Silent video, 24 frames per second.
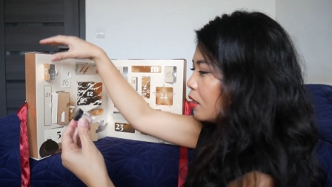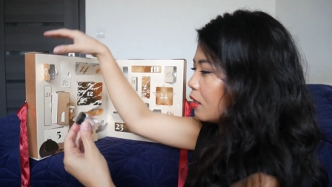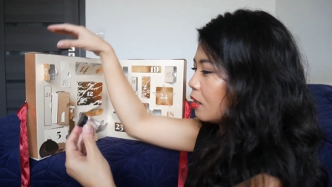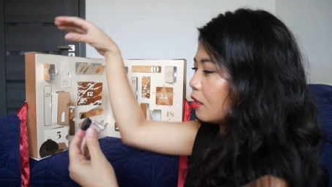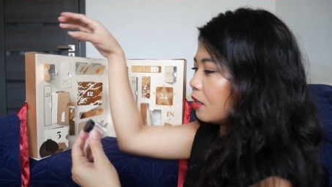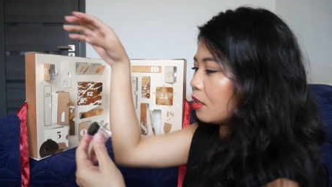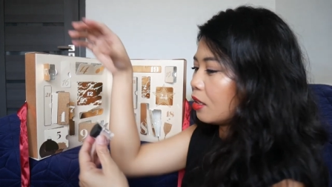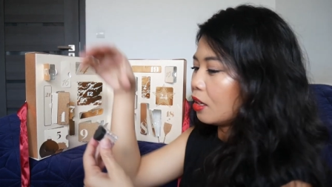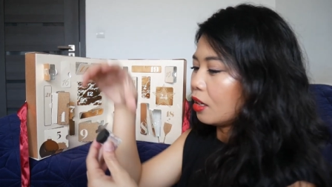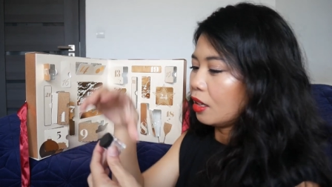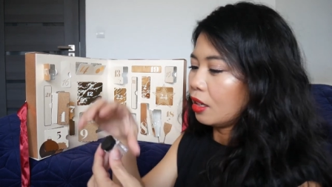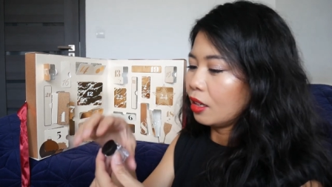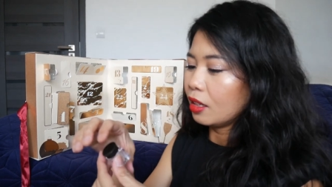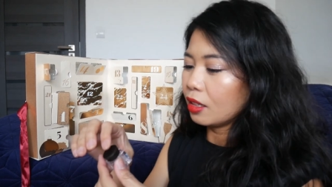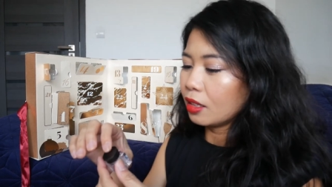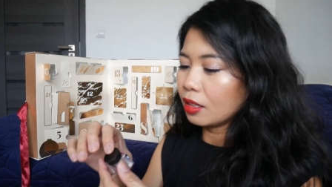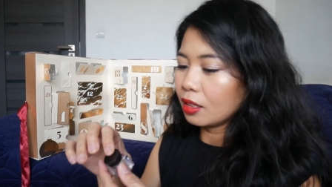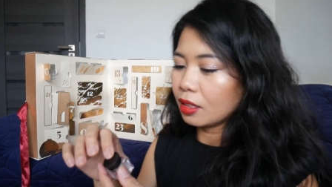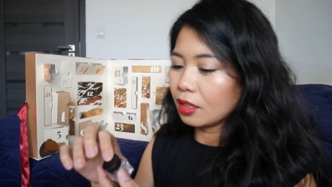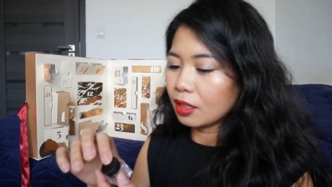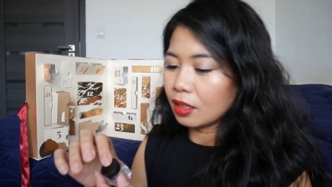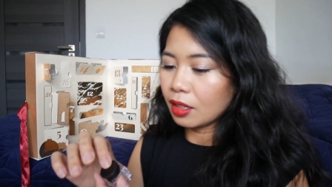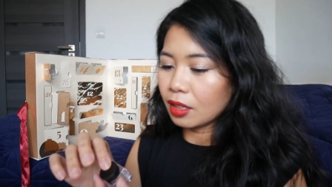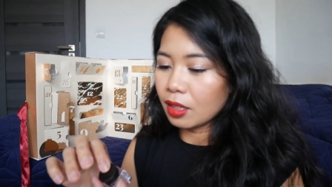Yeah,
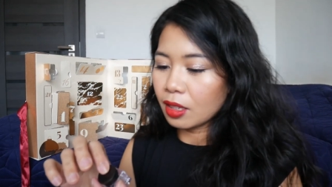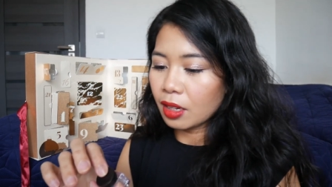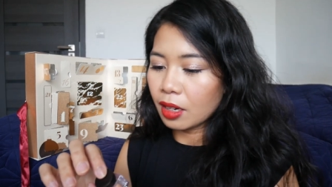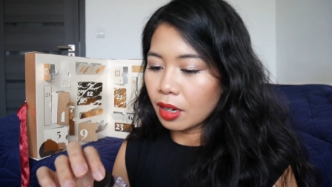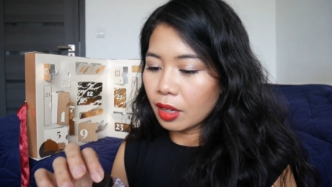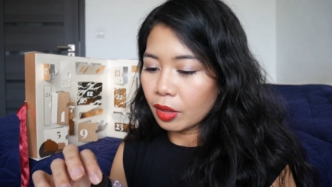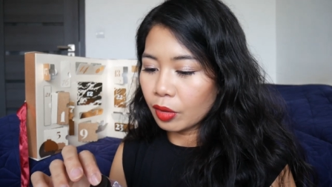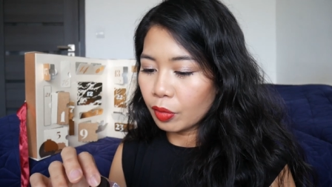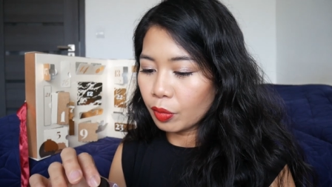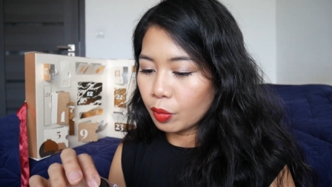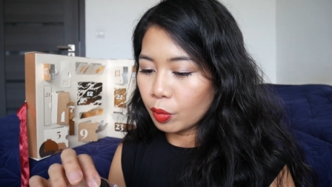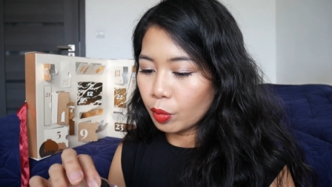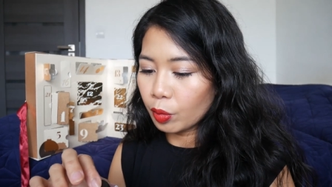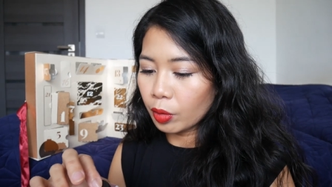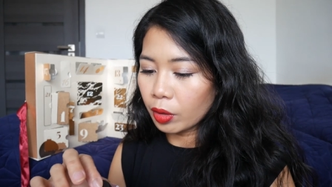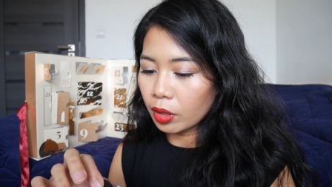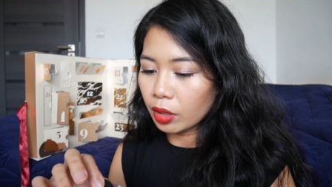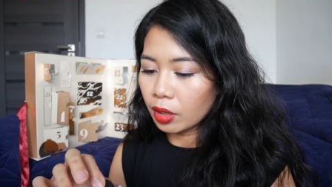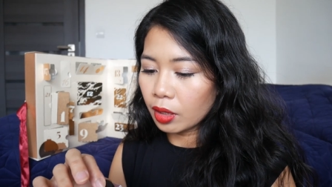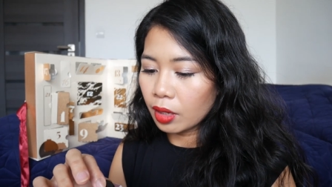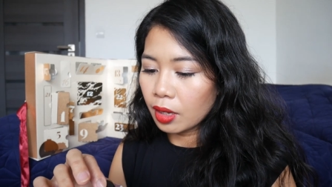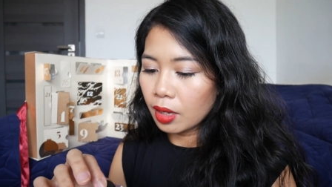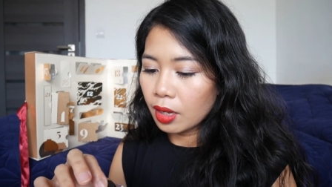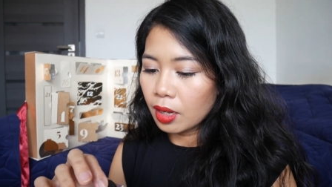it's a lot of
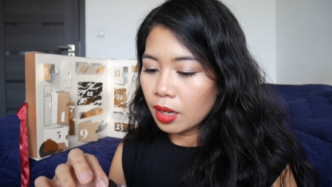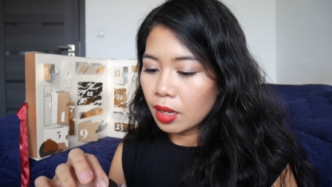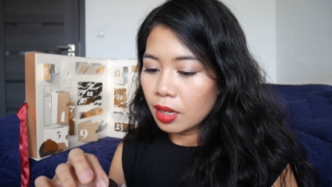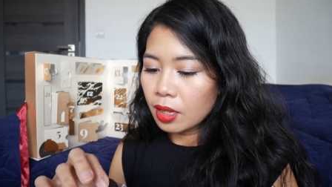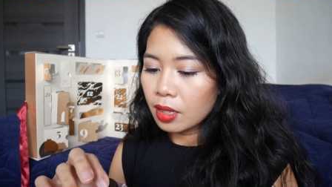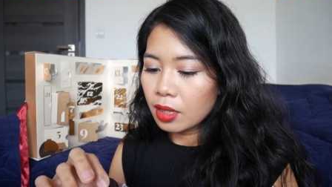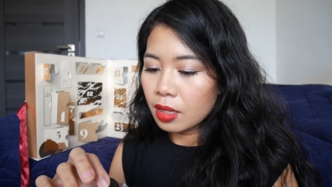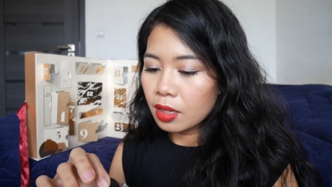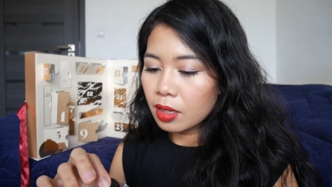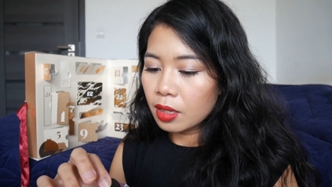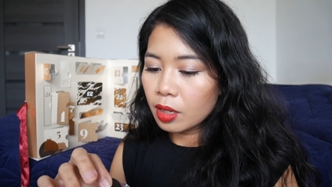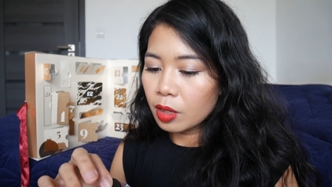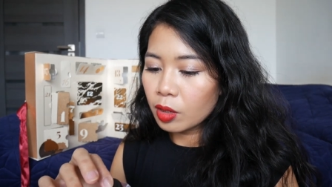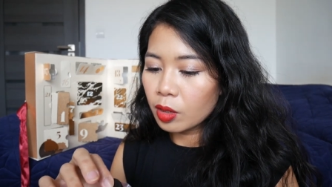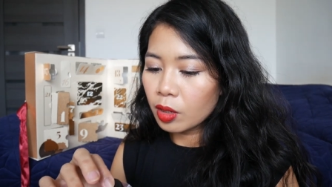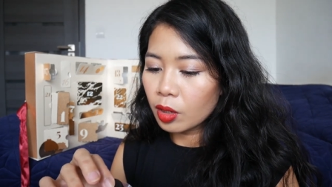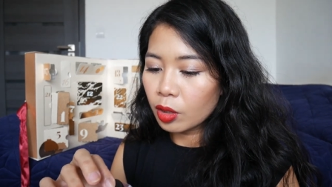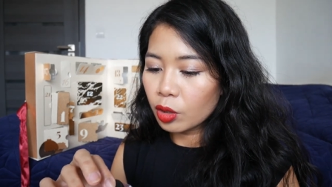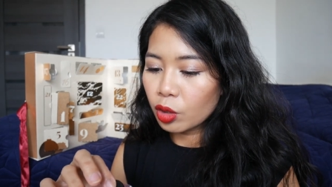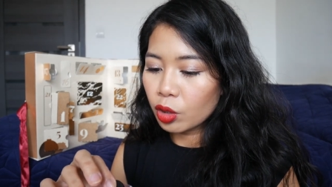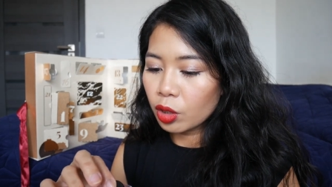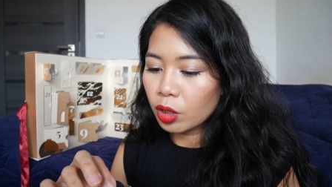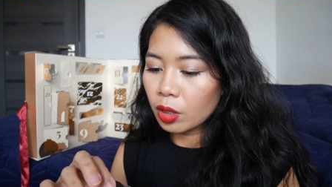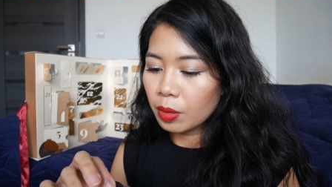work. This is a
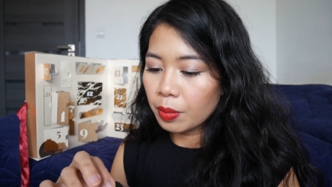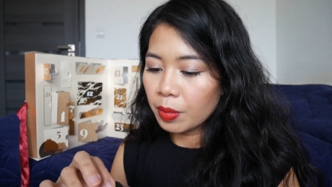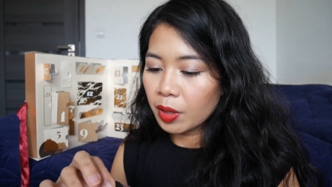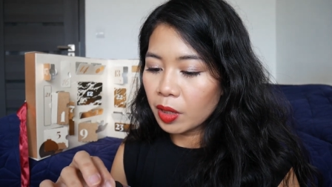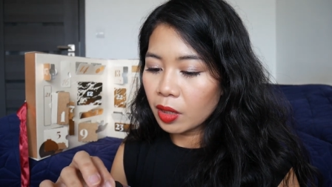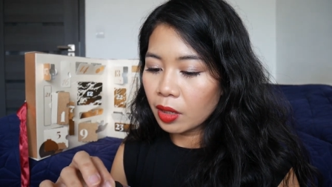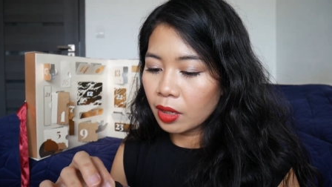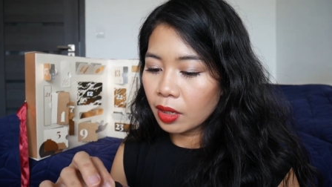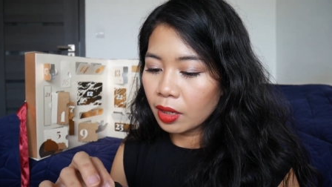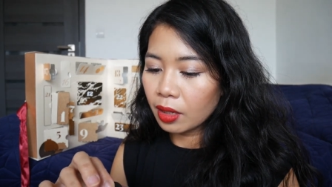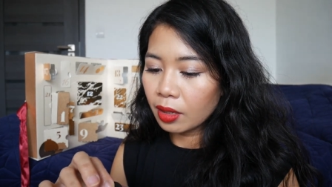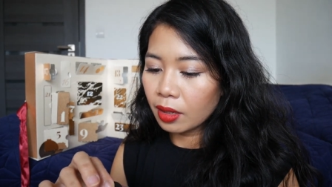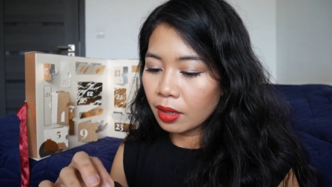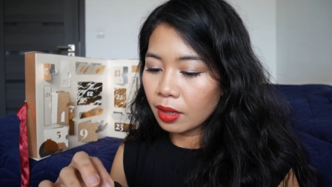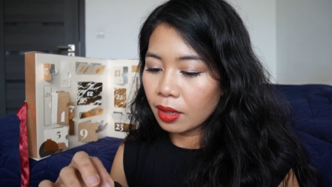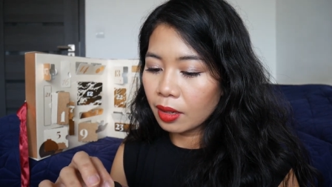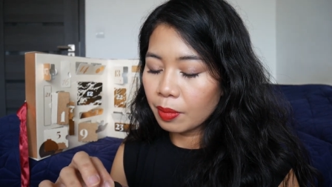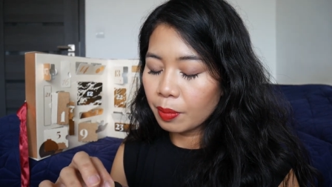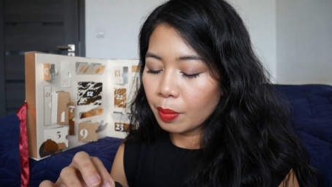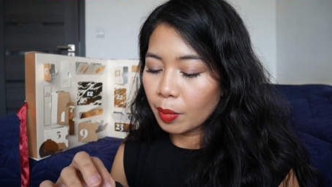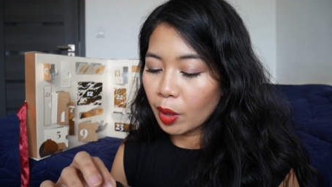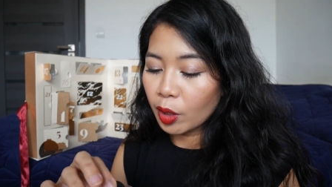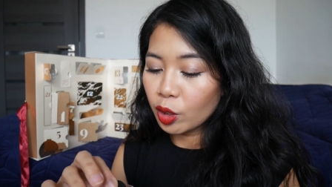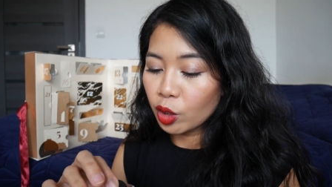shimmering,
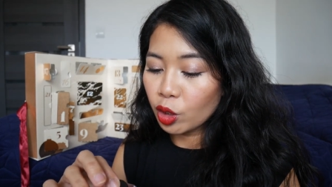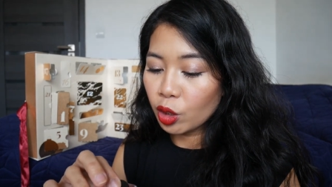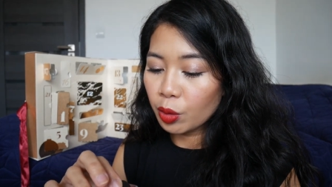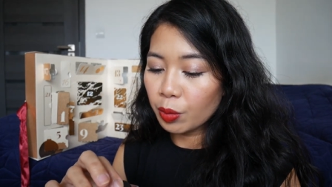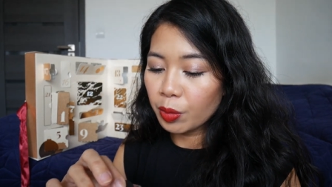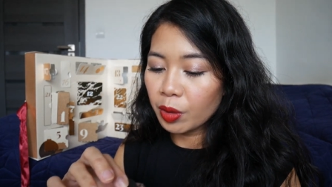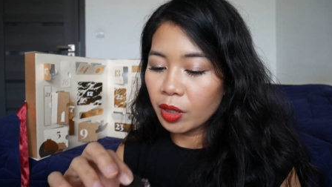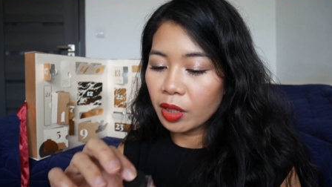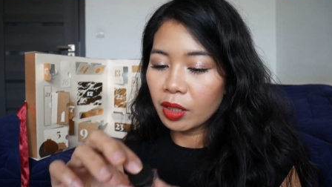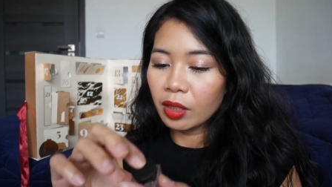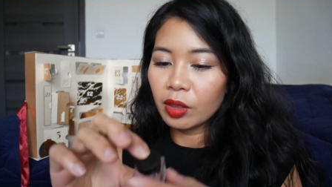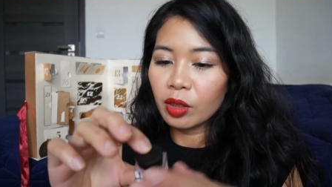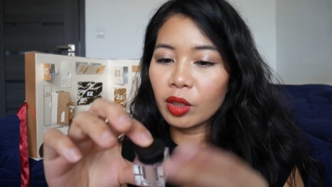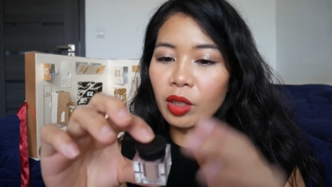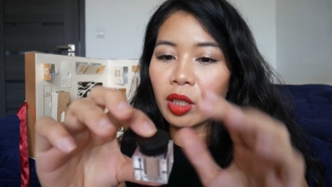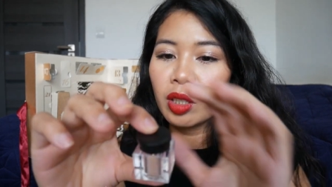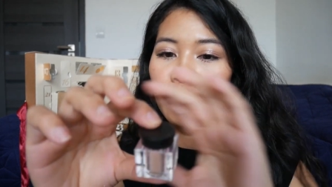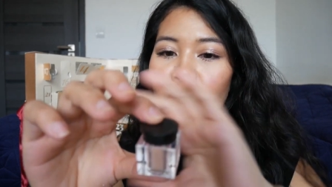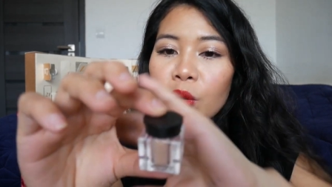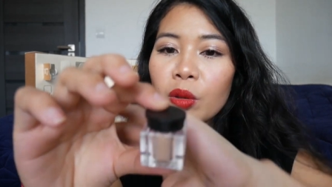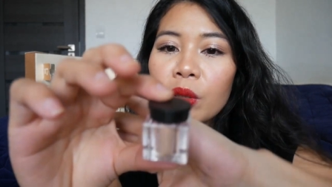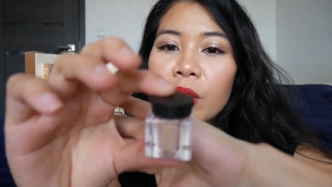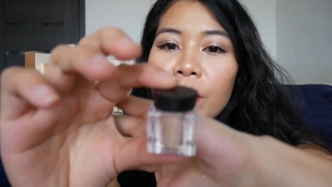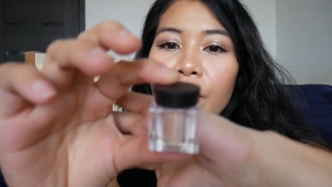my shimmering
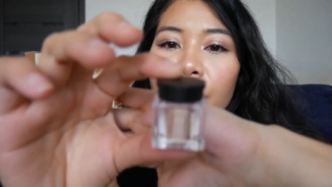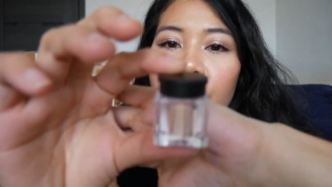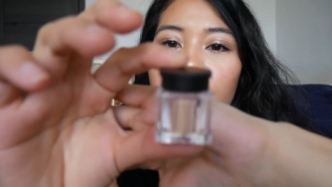textured